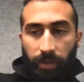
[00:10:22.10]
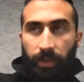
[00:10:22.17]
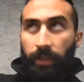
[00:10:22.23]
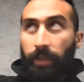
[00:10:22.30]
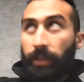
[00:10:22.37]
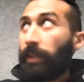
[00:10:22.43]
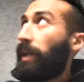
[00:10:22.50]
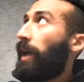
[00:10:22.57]

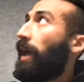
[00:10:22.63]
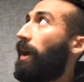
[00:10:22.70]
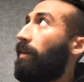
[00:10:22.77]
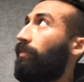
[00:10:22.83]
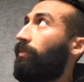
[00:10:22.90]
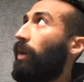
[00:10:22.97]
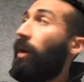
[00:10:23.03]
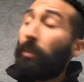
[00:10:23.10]

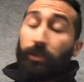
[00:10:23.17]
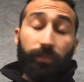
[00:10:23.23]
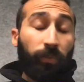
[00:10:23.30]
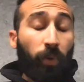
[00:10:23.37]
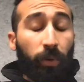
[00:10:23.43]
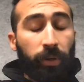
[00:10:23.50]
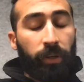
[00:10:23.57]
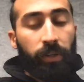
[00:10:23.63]
3.5, almost
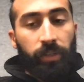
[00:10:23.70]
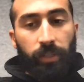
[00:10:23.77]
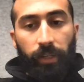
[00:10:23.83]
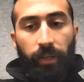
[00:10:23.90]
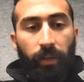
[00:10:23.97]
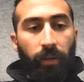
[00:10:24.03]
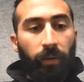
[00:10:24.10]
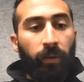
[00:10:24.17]
4 years
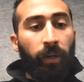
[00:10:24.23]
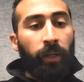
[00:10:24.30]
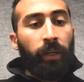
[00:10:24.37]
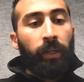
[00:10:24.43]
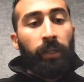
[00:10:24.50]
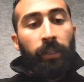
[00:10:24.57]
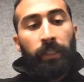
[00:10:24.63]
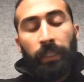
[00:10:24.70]
ago.
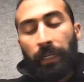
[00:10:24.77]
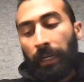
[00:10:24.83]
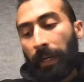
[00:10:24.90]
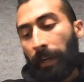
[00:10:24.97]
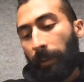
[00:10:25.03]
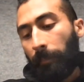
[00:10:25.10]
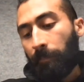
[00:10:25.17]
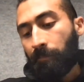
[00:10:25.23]

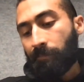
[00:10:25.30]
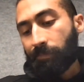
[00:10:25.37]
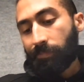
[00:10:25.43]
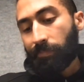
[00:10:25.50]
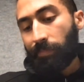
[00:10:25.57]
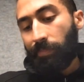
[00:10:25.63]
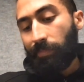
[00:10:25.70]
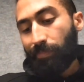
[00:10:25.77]

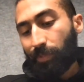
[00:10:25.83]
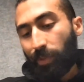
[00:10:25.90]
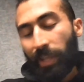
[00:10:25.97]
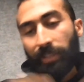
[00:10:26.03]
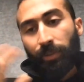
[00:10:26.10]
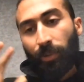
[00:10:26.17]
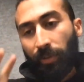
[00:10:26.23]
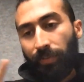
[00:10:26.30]
So
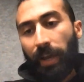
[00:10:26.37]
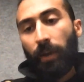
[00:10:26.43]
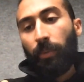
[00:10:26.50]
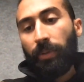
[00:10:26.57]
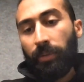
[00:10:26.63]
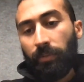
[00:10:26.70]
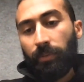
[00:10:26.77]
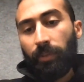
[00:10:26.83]
that's sort of how
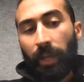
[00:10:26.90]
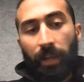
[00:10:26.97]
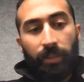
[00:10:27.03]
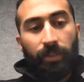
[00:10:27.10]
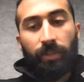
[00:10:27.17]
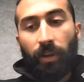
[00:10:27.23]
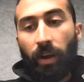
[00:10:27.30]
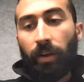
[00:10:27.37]
we
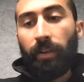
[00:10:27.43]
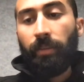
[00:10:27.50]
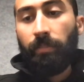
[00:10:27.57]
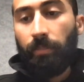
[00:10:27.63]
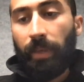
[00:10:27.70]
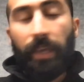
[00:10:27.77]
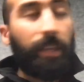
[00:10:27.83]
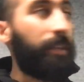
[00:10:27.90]
got started.
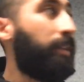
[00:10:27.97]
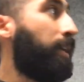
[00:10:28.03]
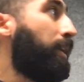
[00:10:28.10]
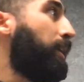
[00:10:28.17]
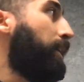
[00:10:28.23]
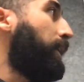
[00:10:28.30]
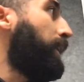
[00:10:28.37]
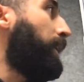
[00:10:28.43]
And